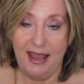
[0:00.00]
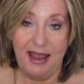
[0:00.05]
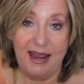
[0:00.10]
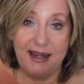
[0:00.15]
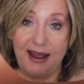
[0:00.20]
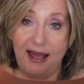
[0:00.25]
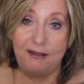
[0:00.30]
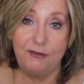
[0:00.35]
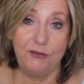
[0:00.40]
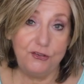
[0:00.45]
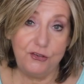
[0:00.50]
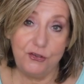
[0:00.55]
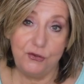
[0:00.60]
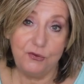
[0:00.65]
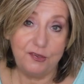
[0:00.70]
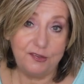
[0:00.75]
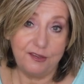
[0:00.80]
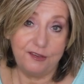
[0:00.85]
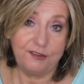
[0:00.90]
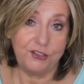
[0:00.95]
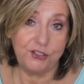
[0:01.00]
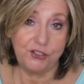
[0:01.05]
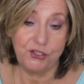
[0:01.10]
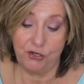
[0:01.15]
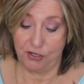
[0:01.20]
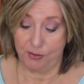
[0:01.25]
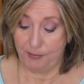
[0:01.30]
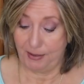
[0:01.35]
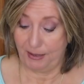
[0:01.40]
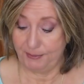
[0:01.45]
and I use this to
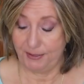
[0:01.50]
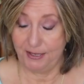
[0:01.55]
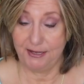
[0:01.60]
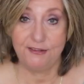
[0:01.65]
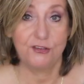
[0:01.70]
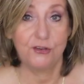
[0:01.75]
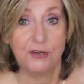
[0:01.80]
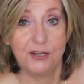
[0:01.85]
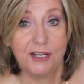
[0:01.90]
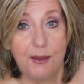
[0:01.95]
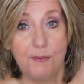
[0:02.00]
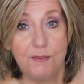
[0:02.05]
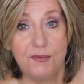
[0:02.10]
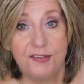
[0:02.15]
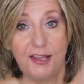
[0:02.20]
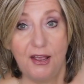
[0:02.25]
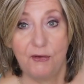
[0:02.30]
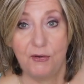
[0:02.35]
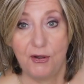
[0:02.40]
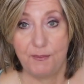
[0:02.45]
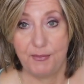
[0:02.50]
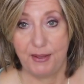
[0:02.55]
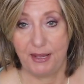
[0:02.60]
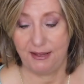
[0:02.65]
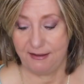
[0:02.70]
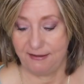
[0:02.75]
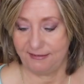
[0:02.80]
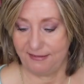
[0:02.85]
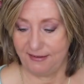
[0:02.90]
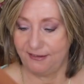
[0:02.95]
cook my pizza. It comes out
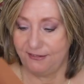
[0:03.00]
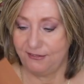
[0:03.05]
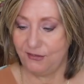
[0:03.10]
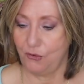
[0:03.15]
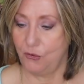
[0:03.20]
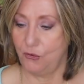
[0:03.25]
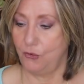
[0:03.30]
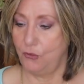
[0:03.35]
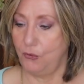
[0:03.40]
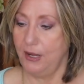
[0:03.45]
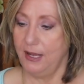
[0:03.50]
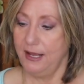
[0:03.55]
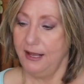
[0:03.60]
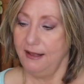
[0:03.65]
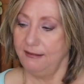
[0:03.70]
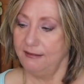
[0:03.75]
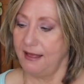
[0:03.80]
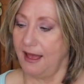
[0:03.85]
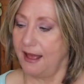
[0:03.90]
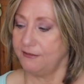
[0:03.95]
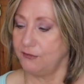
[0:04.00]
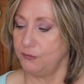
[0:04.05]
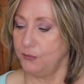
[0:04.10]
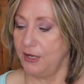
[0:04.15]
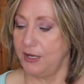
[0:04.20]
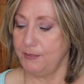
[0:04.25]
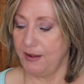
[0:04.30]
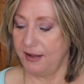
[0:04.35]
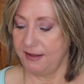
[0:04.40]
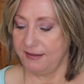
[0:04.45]
amazing. So last
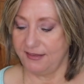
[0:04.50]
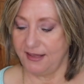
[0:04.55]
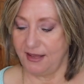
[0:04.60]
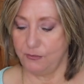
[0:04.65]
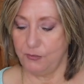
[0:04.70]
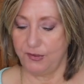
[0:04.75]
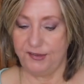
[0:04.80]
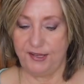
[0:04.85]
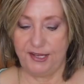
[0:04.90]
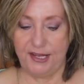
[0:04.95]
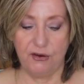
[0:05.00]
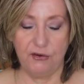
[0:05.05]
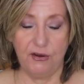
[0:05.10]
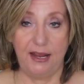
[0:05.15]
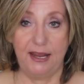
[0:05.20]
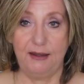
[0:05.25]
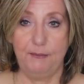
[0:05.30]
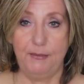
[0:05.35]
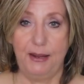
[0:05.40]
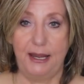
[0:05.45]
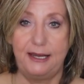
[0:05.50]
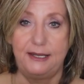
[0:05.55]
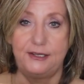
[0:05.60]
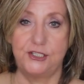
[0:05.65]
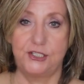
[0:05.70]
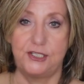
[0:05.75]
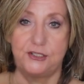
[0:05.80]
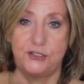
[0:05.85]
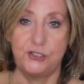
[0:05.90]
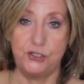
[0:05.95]
week my son was here. I had
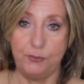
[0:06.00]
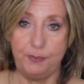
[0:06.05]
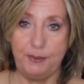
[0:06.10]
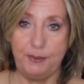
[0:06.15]
made two